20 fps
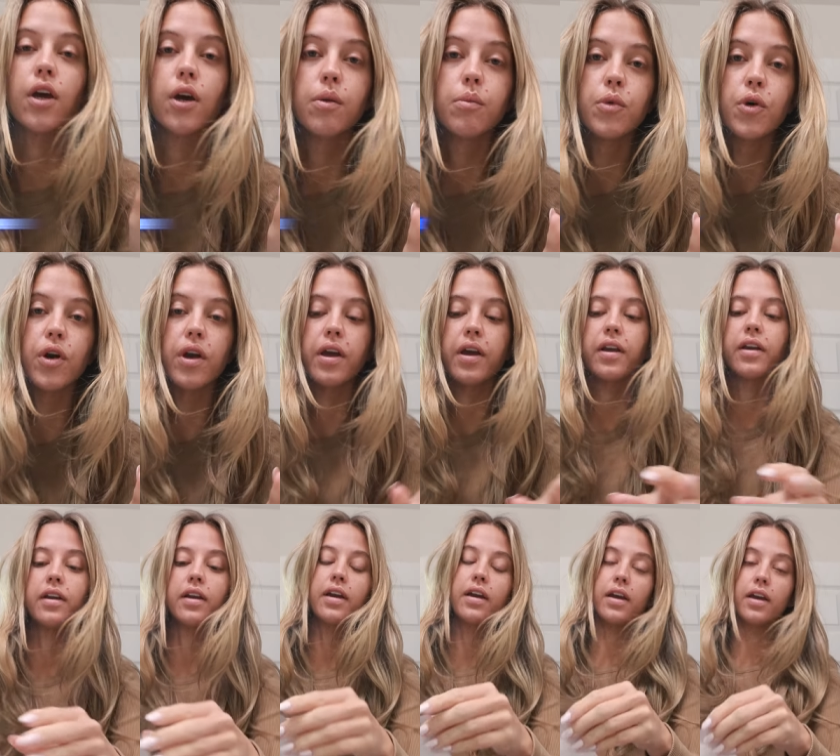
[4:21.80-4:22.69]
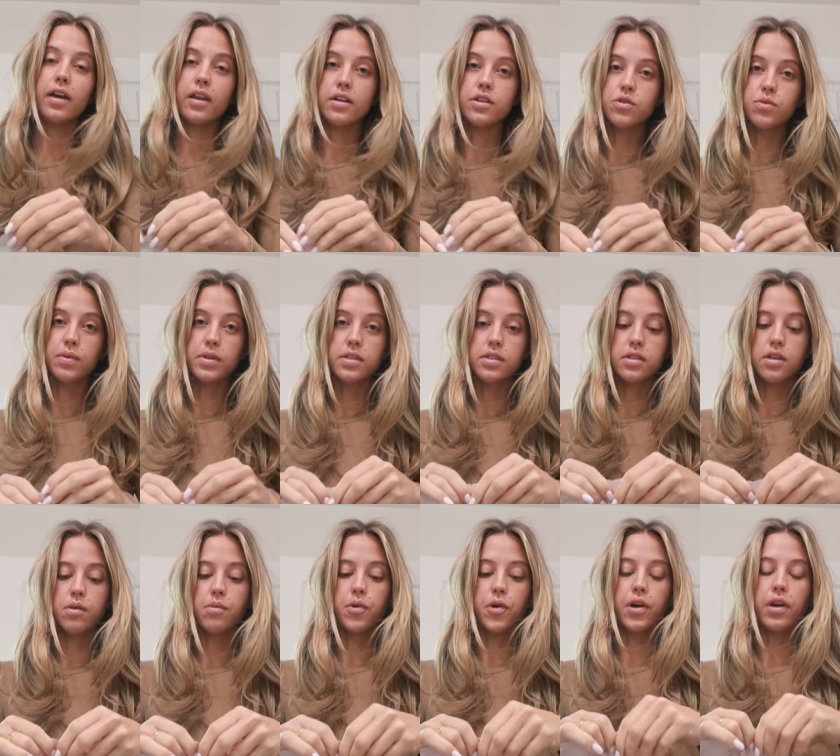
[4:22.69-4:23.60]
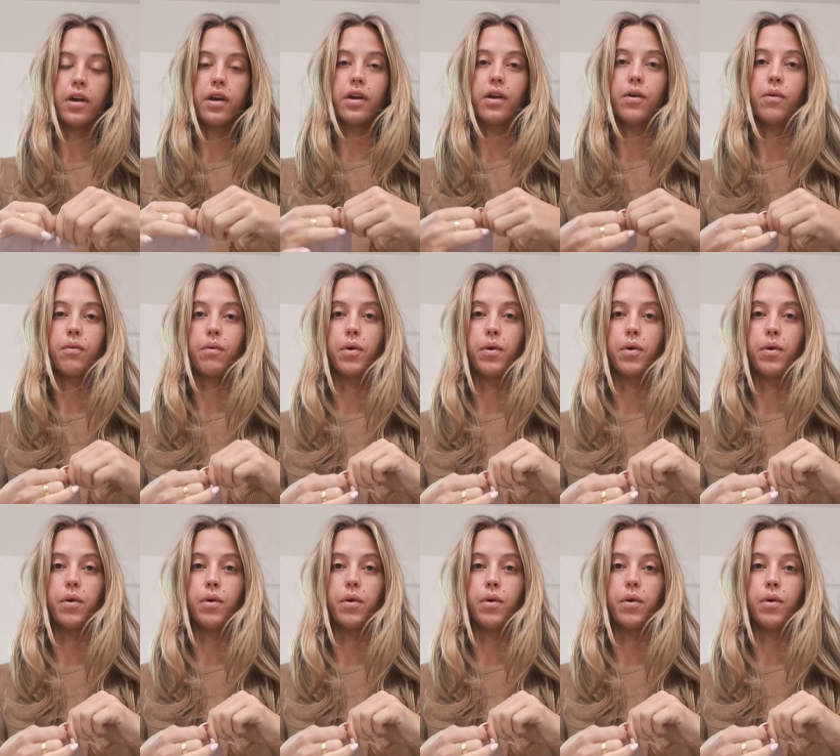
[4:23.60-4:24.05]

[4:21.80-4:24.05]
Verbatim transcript: Good morning. It is Wednesday morning.